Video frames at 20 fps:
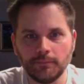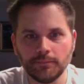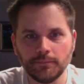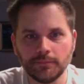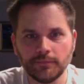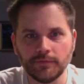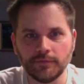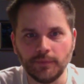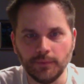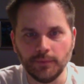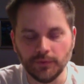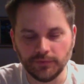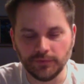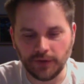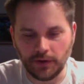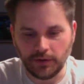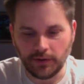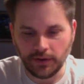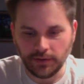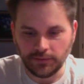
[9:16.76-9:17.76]
from those
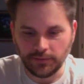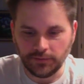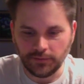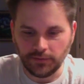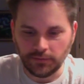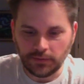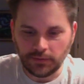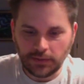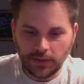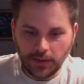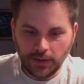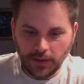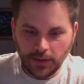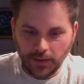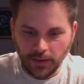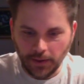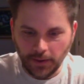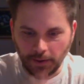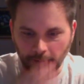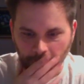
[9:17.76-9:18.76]
areas. And
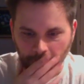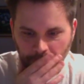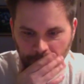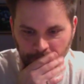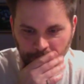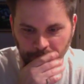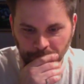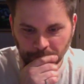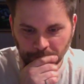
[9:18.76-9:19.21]
um,